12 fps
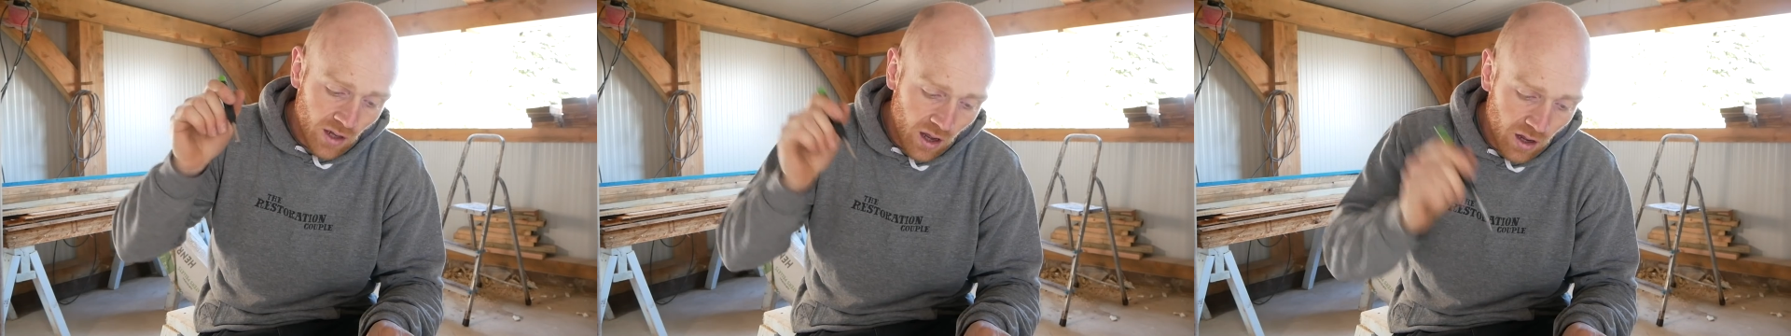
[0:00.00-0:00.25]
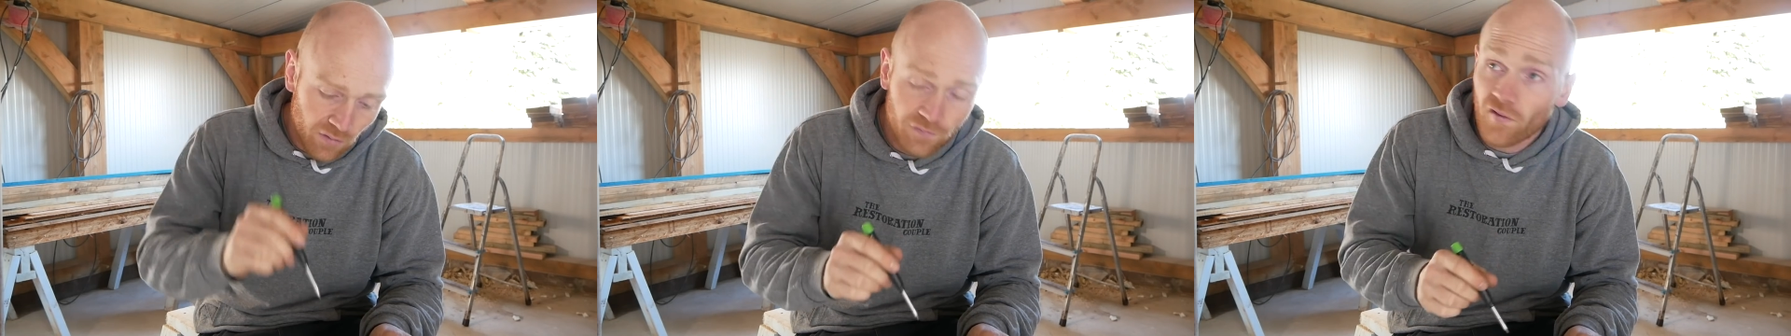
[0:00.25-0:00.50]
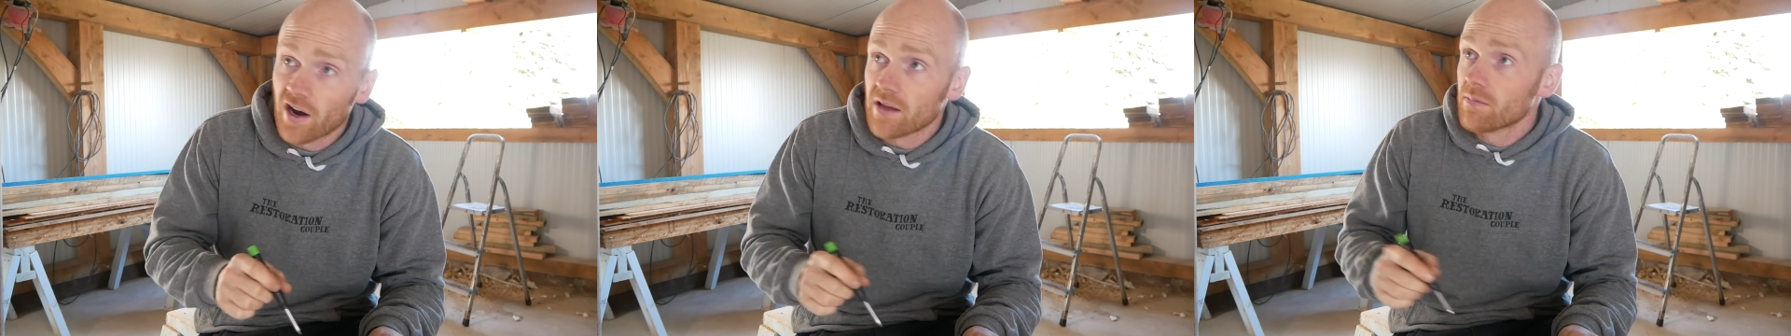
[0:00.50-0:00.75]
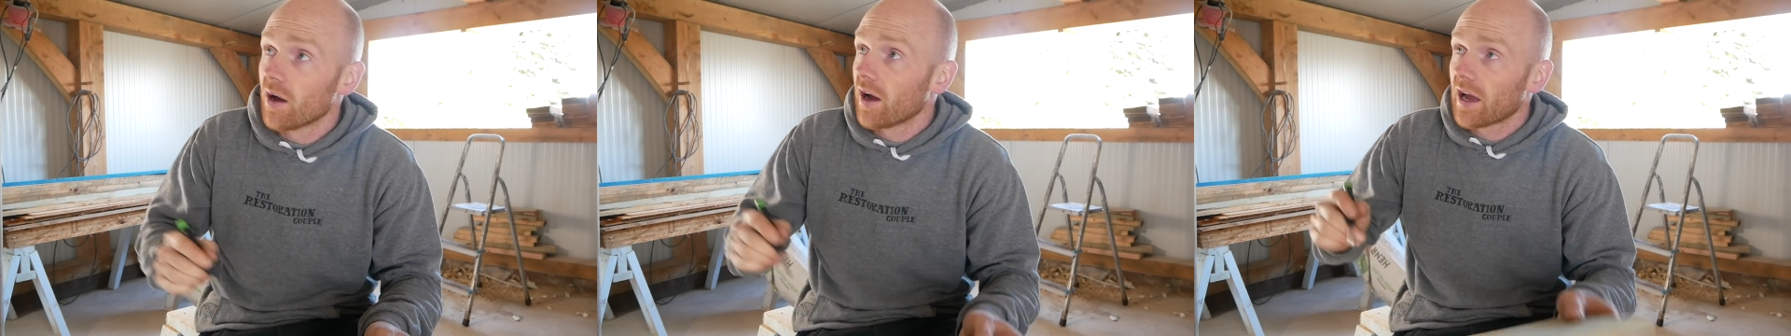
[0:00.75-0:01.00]
Our
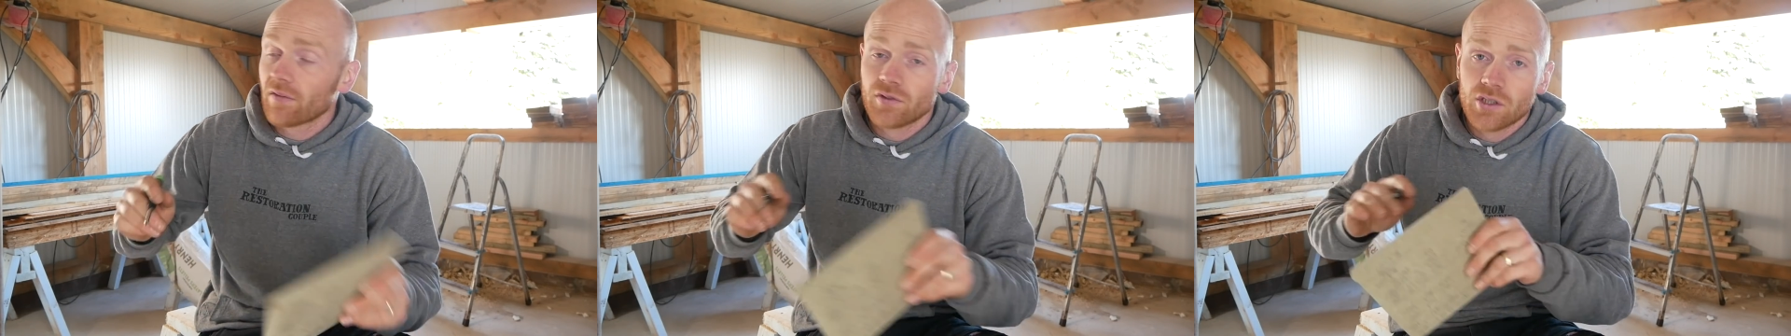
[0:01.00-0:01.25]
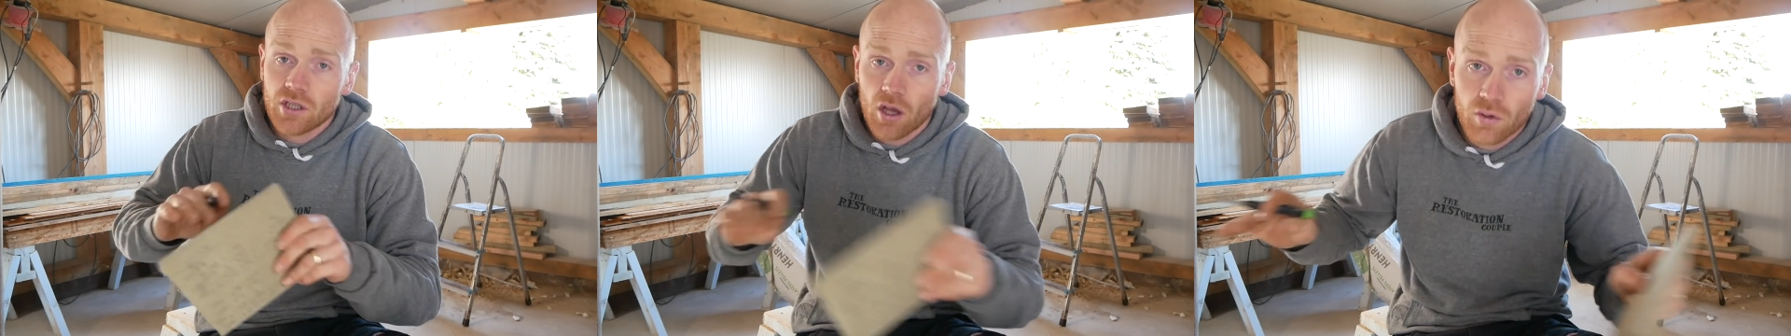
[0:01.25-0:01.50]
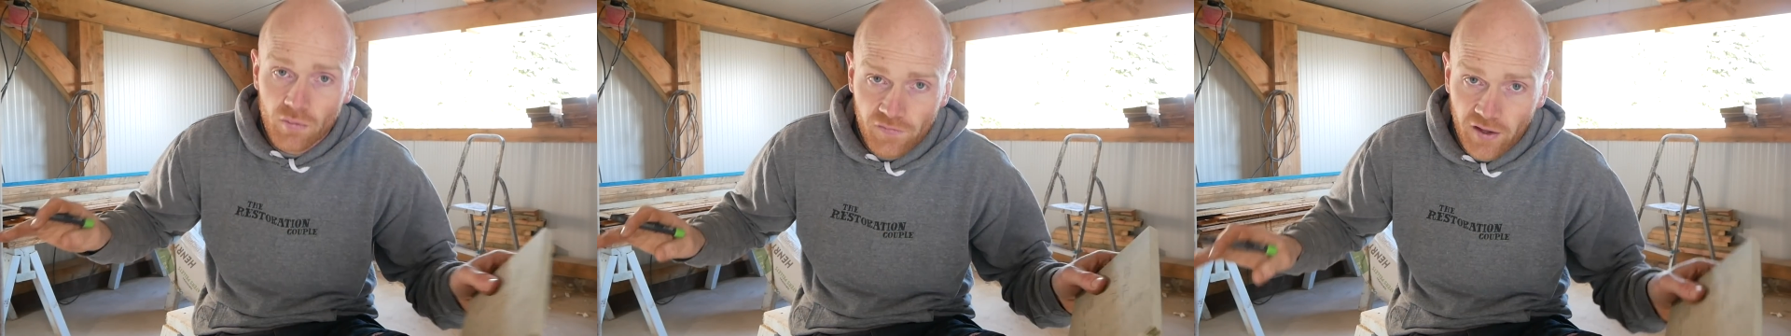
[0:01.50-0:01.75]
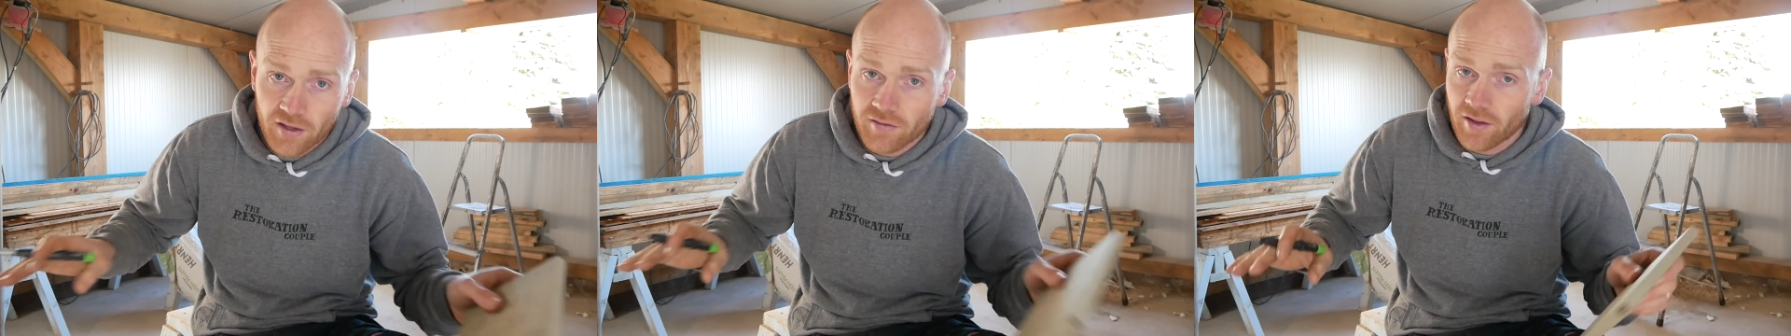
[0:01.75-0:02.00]
frame, I have no
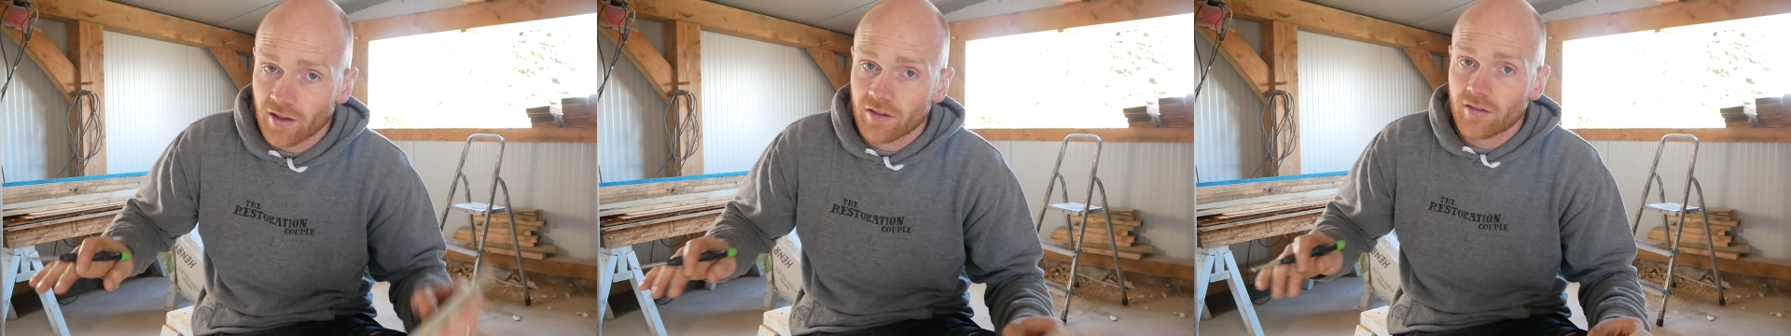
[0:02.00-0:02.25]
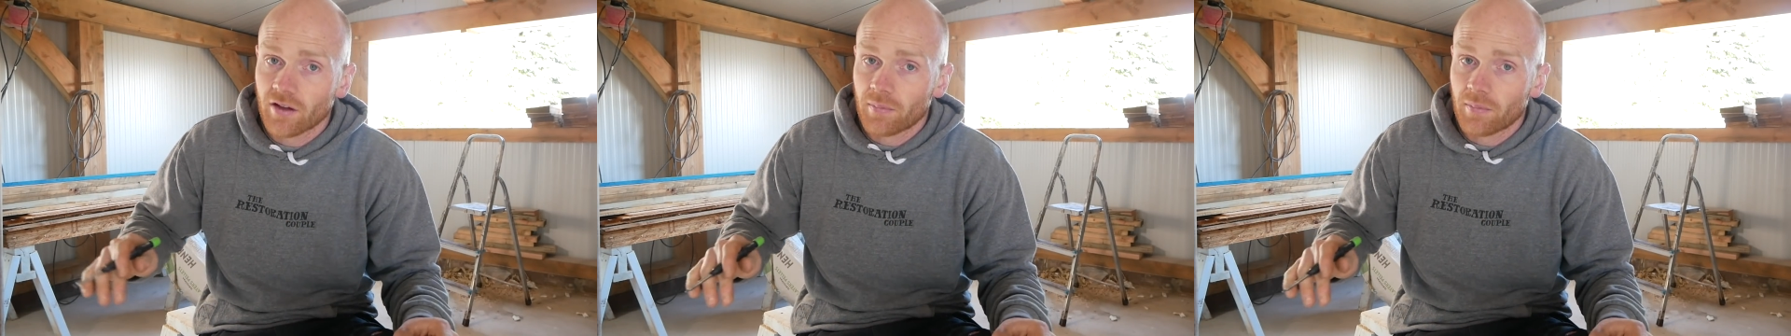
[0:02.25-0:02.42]
fixings